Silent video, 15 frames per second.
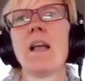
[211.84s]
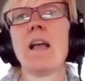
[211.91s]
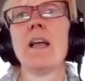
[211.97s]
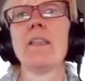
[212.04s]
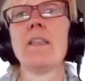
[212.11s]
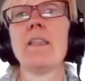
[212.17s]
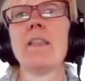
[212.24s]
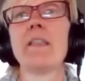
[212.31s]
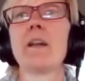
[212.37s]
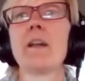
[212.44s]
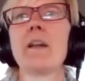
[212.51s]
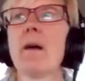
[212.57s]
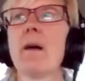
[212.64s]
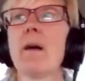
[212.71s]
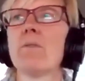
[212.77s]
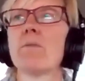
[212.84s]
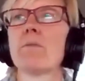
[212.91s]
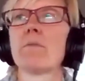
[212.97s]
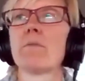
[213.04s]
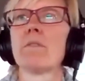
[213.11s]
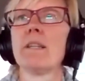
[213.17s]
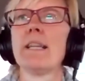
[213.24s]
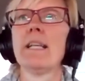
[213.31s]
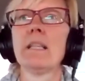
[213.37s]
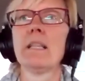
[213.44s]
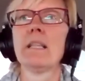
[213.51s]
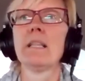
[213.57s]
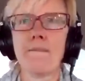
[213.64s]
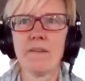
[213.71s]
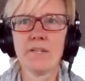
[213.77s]
And then about
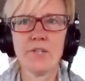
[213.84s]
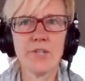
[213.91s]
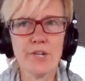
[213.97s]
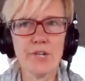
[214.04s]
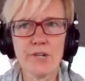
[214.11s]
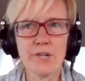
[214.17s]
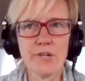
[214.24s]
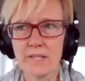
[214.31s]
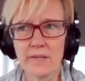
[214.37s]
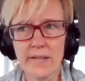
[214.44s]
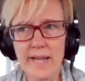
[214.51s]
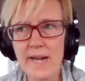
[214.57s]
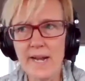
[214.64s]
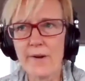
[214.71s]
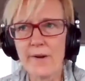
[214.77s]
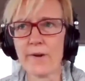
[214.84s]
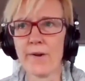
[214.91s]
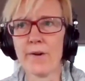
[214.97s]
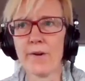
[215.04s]
11 years later,